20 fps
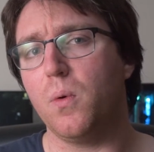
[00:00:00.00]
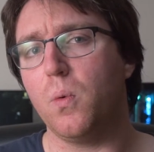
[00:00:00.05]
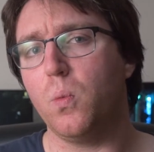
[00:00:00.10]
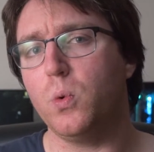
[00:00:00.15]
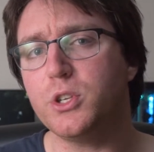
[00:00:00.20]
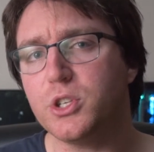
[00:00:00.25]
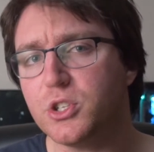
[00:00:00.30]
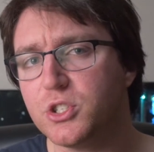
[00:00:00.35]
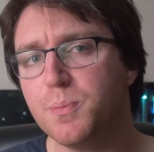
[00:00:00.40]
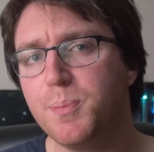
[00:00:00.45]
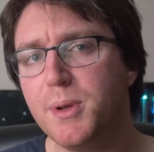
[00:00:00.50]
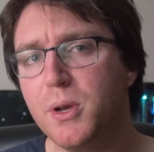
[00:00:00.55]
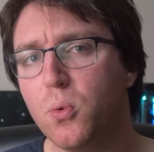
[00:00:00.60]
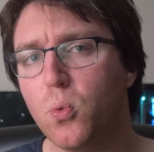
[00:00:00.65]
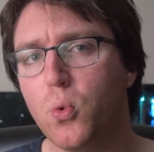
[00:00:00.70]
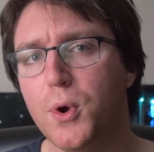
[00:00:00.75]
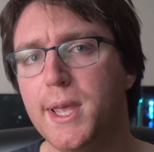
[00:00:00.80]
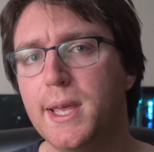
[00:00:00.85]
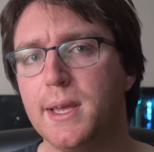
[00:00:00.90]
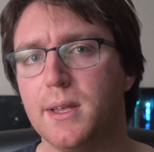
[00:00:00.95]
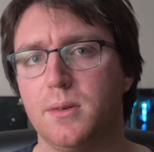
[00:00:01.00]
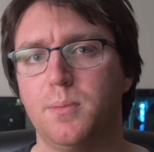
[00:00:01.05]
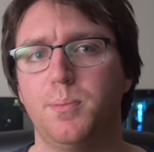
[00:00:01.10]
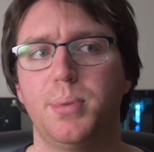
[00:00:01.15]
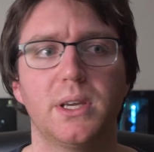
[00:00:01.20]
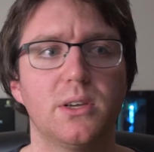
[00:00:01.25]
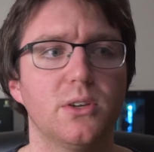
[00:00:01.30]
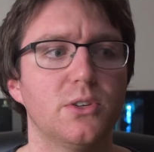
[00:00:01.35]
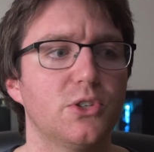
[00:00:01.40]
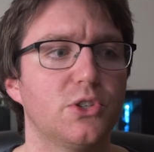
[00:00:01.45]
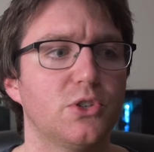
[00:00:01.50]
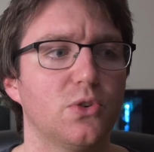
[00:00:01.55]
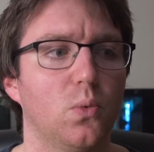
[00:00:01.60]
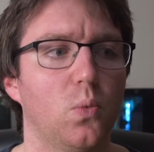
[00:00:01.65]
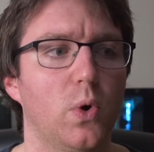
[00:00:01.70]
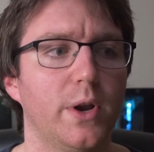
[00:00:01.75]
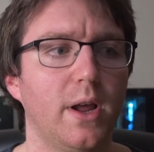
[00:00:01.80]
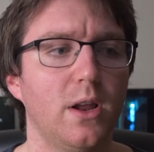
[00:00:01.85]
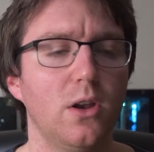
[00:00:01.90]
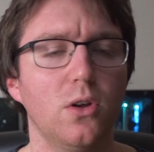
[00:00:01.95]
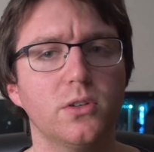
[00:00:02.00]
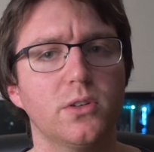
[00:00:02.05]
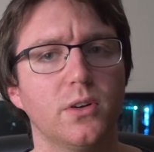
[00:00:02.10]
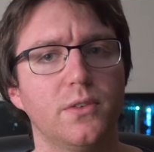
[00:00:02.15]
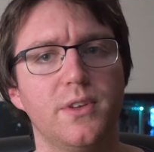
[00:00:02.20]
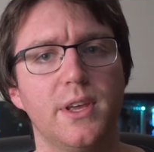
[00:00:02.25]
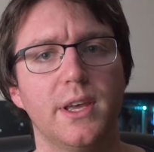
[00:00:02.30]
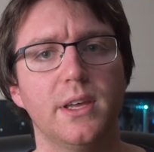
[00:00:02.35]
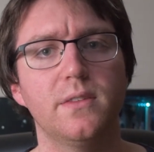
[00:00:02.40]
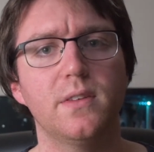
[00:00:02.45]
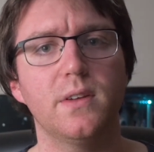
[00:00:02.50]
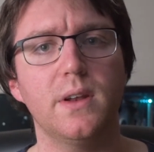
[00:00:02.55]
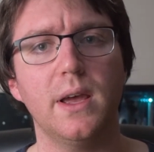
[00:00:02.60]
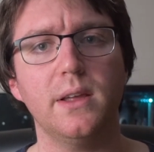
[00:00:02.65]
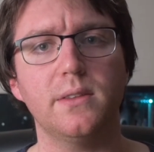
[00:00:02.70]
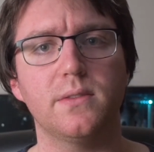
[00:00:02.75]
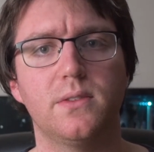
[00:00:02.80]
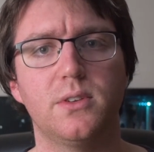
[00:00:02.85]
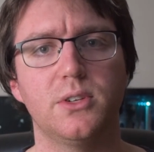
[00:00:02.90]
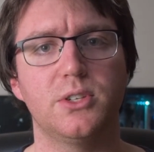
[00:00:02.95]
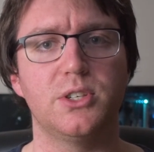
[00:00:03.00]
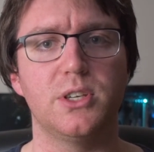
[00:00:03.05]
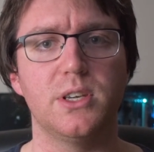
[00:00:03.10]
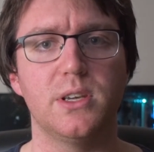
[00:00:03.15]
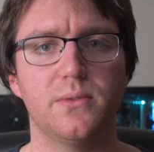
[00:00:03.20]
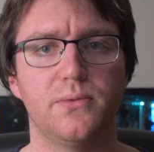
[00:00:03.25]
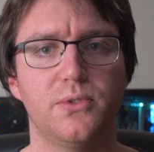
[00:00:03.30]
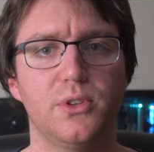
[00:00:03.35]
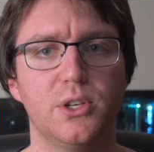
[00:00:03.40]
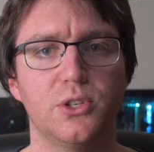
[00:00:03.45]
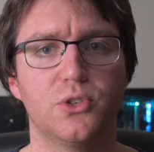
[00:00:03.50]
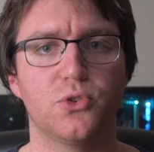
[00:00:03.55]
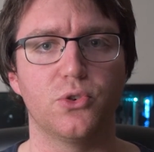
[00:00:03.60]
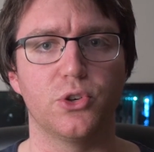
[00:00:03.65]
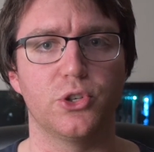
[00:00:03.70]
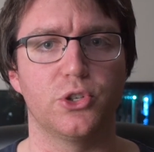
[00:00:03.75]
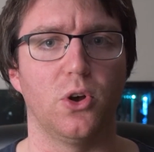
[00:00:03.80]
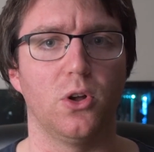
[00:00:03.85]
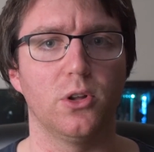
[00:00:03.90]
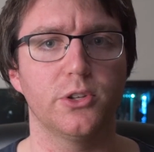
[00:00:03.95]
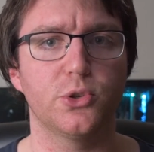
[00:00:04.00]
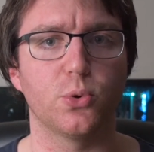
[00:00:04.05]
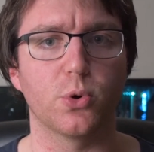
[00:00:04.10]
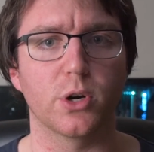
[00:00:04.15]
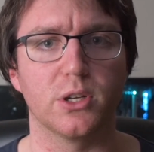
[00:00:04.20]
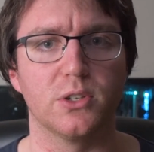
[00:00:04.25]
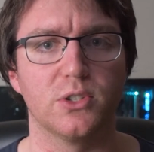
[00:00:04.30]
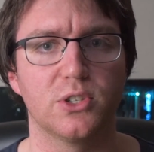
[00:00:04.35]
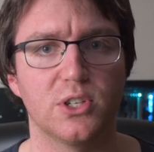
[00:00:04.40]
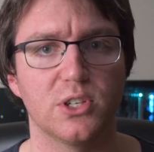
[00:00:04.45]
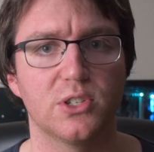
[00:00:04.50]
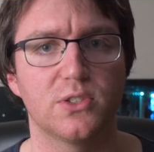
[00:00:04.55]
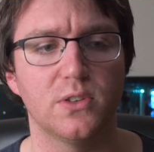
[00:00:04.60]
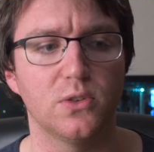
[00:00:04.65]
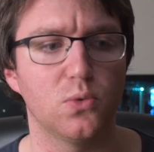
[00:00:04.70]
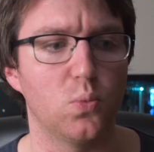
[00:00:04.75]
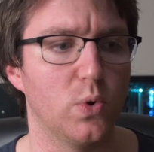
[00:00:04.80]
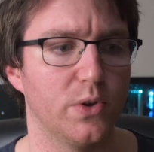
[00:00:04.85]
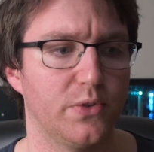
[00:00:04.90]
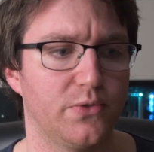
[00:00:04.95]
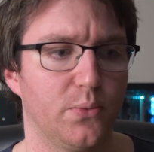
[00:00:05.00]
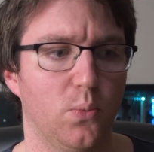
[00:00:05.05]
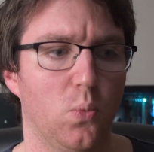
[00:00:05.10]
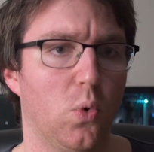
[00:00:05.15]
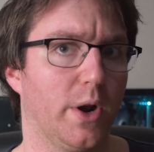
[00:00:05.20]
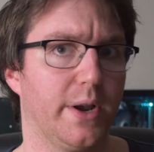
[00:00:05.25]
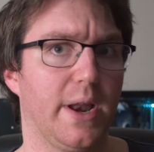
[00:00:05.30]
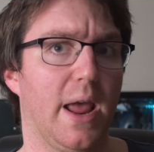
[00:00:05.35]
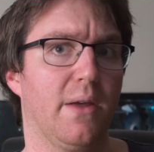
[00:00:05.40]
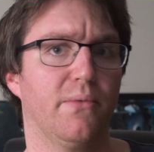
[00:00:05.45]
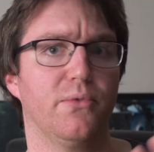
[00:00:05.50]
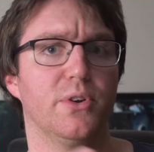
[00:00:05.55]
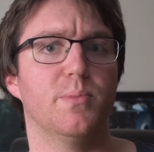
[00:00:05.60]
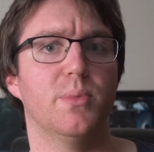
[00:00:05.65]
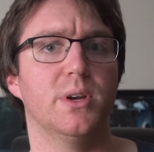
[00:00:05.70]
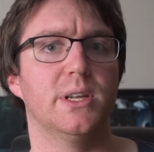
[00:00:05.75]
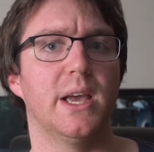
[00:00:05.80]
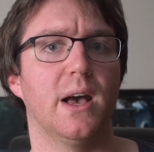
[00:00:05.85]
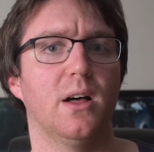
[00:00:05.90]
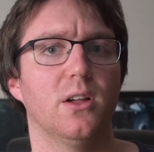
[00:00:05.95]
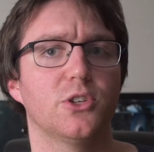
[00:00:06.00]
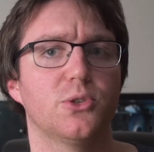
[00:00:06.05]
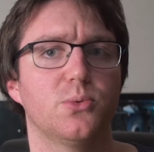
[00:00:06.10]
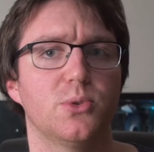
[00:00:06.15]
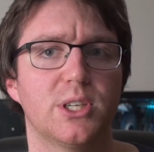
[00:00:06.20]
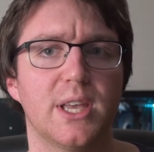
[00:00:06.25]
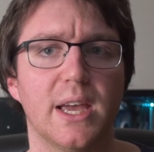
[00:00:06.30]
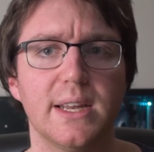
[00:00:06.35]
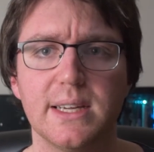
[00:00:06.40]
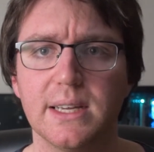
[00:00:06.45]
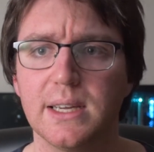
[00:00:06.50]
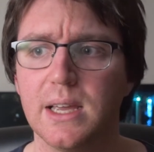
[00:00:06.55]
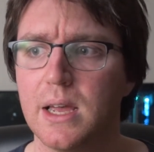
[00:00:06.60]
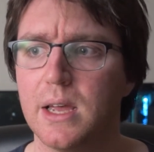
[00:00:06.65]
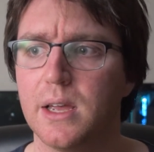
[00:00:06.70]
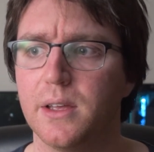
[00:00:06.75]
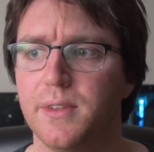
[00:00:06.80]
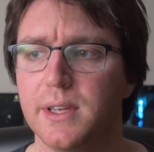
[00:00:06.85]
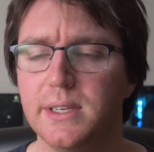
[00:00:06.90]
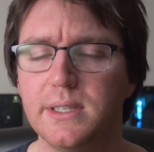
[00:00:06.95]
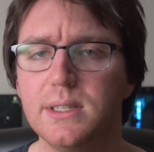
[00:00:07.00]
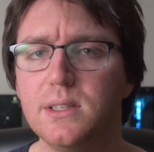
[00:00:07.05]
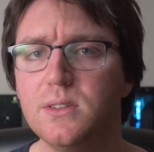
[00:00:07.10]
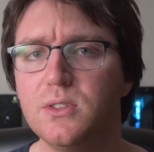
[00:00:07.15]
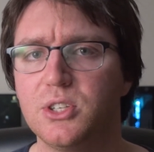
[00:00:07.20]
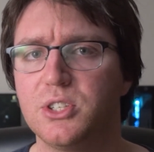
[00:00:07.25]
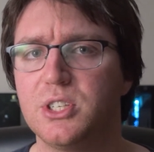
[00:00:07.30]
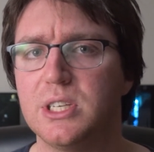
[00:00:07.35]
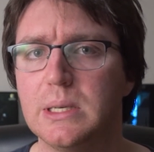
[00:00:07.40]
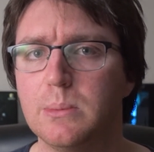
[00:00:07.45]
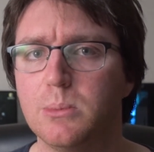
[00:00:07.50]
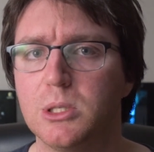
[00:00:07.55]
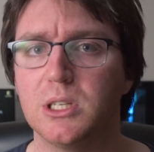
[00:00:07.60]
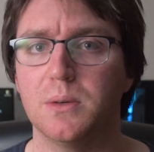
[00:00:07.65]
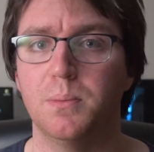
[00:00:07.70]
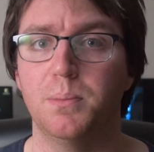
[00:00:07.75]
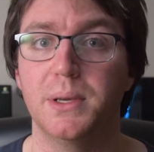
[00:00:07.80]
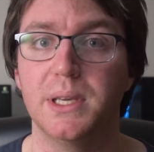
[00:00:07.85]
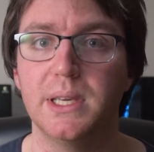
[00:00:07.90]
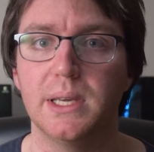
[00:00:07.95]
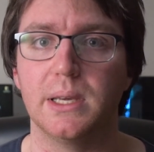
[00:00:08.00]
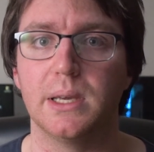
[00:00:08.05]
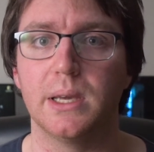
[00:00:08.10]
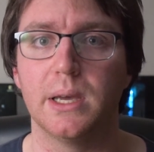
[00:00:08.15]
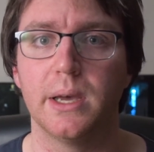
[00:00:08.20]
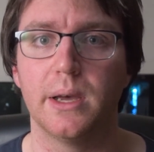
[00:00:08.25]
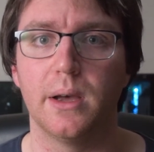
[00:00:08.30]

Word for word: Which is a bit weird, because when I looked on the internet to see if these results were consistent with what everybody else was getting, they didn't seem to be.